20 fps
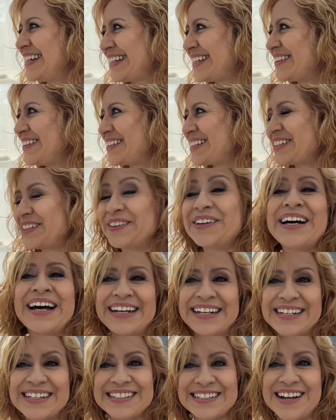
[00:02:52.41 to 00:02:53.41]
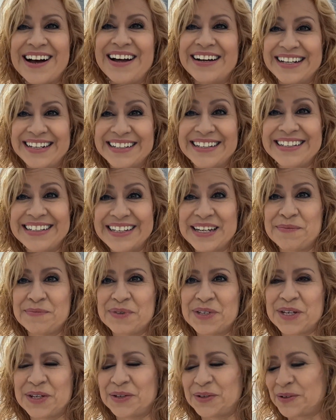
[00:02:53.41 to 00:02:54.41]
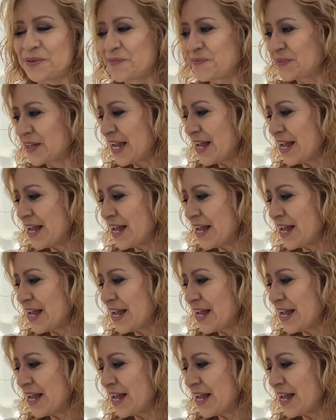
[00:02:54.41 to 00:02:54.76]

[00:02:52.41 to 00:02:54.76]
You too? Honey's nodding. Him too.